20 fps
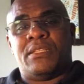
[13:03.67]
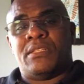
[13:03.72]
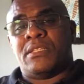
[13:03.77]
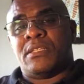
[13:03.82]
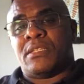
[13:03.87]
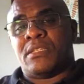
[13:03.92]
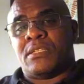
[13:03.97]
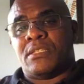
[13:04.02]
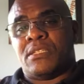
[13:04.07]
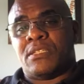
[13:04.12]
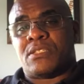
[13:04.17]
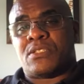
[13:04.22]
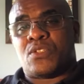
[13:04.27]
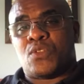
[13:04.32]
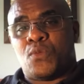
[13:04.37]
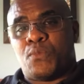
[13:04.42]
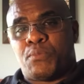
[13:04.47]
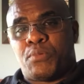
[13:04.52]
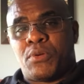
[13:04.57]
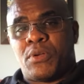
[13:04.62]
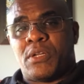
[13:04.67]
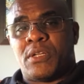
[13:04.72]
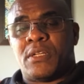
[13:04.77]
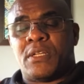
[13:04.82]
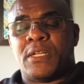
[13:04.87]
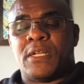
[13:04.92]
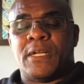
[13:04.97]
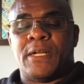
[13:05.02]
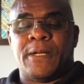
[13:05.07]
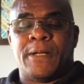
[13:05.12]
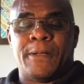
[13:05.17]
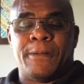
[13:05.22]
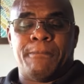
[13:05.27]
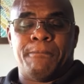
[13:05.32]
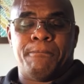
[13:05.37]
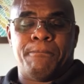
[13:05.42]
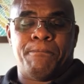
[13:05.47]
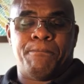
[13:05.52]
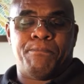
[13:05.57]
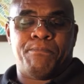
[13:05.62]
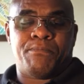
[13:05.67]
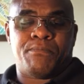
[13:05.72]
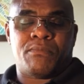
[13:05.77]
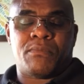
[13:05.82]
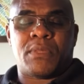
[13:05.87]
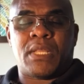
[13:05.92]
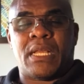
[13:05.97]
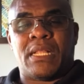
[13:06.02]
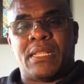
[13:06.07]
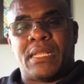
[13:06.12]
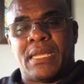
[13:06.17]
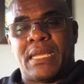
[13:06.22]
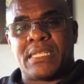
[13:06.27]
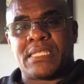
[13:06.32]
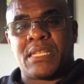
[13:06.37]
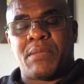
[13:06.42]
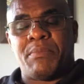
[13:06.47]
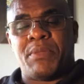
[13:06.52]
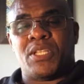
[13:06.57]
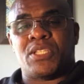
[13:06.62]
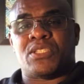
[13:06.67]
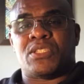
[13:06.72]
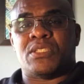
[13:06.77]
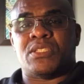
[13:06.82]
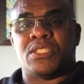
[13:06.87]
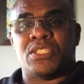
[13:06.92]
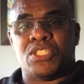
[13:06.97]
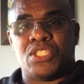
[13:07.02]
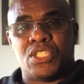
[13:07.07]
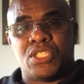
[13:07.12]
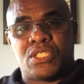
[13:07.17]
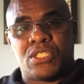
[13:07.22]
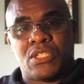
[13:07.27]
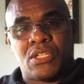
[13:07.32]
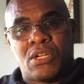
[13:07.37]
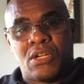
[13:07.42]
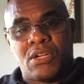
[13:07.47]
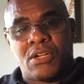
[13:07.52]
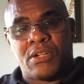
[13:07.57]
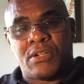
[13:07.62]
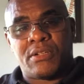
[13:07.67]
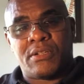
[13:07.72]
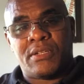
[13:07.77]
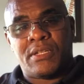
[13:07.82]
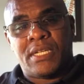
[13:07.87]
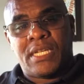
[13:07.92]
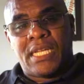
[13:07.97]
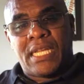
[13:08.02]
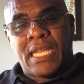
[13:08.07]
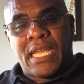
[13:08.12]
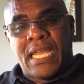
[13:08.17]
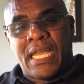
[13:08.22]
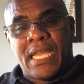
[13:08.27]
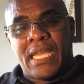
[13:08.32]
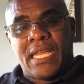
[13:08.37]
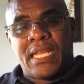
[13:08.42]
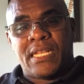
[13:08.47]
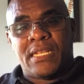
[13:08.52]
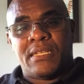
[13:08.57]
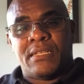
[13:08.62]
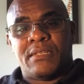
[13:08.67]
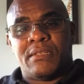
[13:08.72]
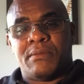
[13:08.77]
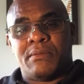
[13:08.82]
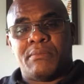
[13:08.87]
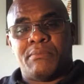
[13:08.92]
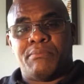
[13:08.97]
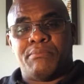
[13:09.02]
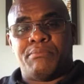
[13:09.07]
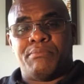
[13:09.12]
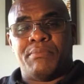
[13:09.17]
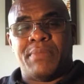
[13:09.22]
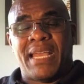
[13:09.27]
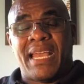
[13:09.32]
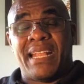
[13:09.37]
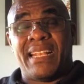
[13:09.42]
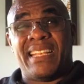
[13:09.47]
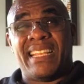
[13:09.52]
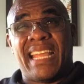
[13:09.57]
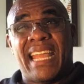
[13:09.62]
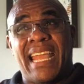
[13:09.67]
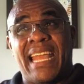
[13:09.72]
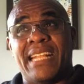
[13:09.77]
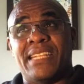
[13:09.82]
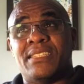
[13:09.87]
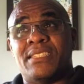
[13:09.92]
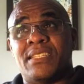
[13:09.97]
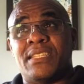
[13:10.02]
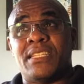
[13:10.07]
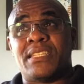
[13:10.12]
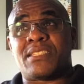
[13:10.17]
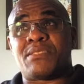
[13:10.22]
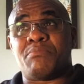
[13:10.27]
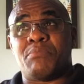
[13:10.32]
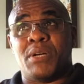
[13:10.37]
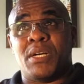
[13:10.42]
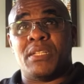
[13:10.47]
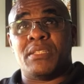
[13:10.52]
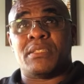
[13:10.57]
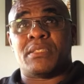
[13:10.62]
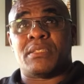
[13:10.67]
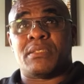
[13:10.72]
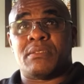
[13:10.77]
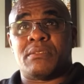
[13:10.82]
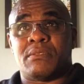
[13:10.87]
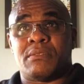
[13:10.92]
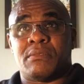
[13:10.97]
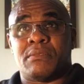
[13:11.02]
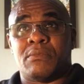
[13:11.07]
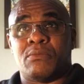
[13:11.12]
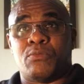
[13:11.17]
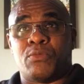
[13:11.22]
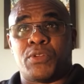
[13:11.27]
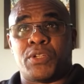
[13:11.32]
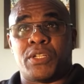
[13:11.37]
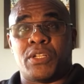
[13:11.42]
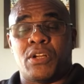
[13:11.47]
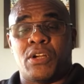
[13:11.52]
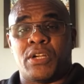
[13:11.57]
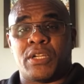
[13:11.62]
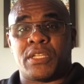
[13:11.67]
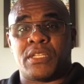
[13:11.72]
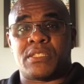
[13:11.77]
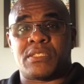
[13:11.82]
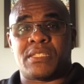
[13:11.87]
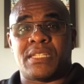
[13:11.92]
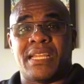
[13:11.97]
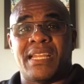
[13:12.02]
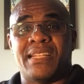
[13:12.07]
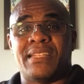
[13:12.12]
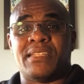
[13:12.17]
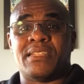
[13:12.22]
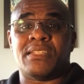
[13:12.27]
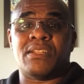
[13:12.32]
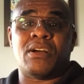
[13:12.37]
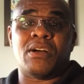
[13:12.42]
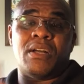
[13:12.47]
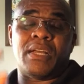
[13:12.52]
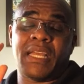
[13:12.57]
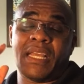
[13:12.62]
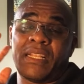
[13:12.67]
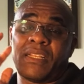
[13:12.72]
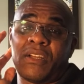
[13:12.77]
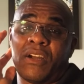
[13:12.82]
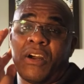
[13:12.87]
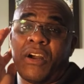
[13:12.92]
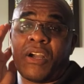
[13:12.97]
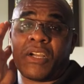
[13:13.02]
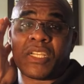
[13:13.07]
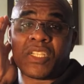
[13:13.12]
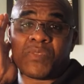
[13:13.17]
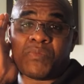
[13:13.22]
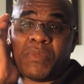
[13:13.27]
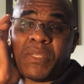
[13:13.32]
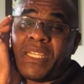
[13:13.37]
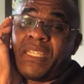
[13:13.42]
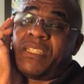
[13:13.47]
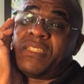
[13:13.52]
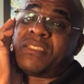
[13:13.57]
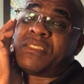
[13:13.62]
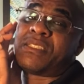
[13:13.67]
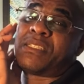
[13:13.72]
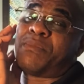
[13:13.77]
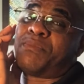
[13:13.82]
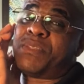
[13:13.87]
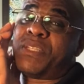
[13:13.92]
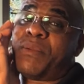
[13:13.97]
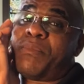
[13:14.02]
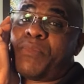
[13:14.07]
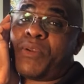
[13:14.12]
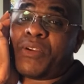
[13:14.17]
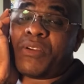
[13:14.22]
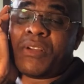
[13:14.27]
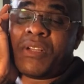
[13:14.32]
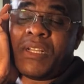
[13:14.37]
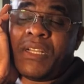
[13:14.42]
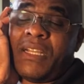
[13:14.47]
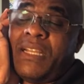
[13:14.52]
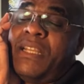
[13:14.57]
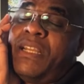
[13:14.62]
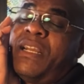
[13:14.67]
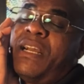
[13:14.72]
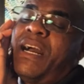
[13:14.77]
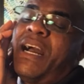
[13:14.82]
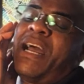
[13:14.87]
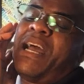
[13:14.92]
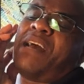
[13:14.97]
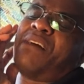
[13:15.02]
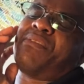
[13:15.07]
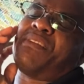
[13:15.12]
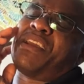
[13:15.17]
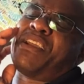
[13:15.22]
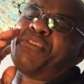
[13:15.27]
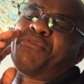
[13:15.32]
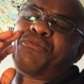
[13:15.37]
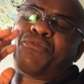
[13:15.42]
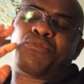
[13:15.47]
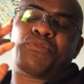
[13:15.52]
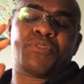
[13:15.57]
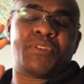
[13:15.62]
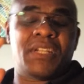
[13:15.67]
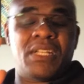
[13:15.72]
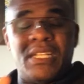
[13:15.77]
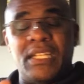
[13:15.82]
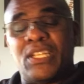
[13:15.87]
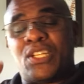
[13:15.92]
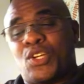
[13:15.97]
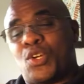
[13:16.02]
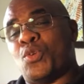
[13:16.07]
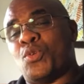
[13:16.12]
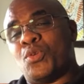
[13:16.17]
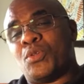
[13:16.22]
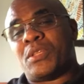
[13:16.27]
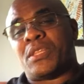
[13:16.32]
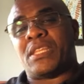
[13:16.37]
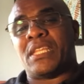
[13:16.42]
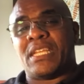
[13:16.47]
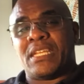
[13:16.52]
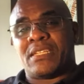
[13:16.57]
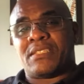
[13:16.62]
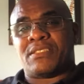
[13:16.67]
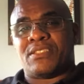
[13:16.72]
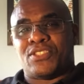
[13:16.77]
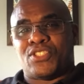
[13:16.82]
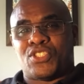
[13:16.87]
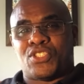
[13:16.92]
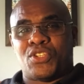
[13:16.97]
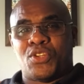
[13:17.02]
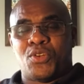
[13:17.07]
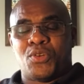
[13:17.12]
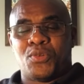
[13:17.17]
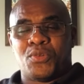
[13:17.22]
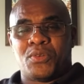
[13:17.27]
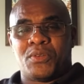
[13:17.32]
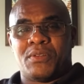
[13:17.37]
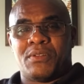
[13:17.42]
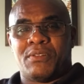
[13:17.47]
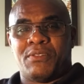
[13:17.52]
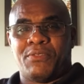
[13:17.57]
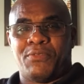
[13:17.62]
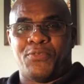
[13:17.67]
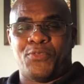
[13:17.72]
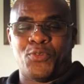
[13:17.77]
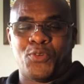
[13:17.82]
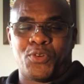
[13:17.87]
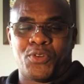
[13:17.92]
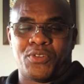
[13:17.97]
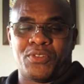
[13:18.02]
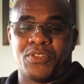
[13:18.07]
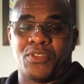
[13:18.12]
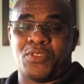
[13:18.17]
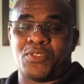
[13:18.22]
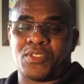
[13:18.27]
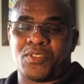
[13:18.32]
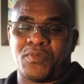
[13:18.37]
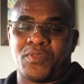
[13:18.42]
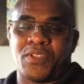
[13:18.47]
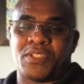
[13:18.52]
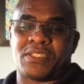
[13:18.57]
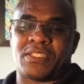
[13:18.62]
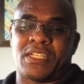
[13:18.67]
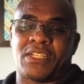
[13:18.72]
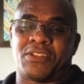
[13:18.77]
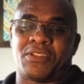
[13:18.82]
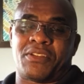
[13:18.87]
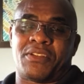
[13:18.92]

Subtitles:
the Supra, as I mentioned, the GTR, and at the end of this month, we're in August, the end of August, beginning of September, I have a really cool thing to show for those of us that